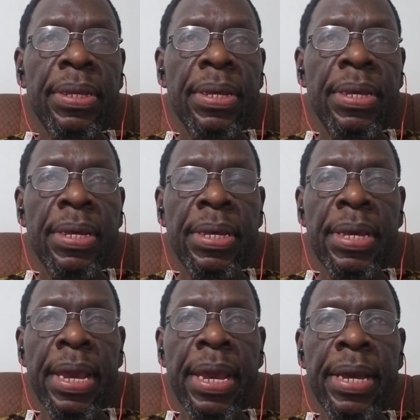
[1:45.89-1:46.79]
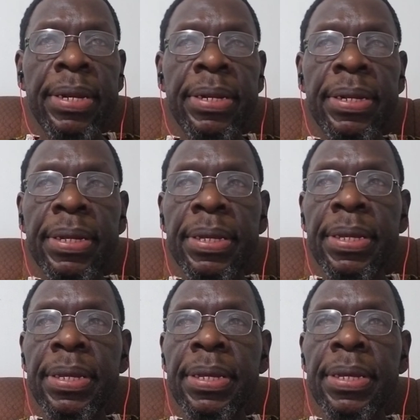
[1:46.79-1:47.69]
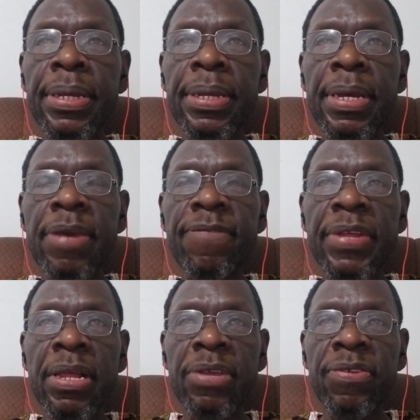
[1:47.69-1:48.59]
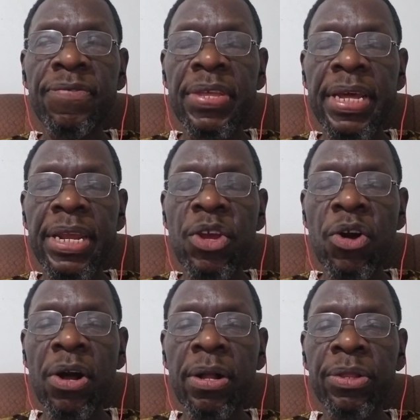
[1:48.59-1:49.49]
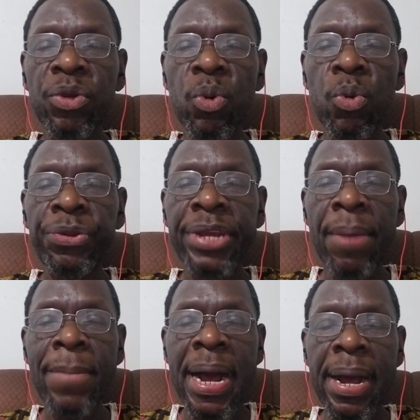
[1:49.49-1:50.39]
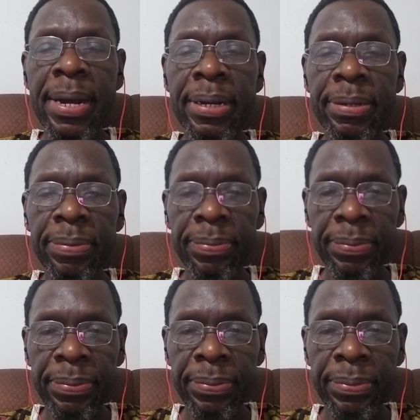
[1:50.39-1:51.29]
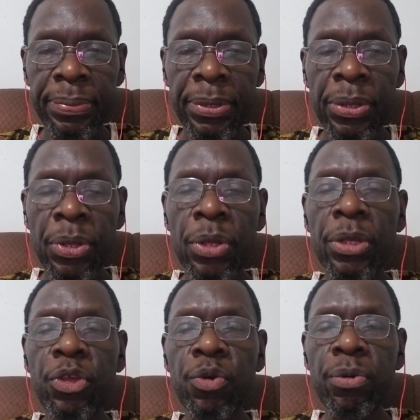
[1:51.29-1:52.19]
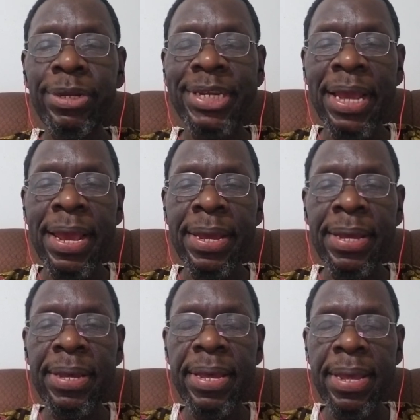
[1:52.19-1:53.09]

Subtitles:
He had a philosophy that he called Ujamaa, U-J-A-M-A-A,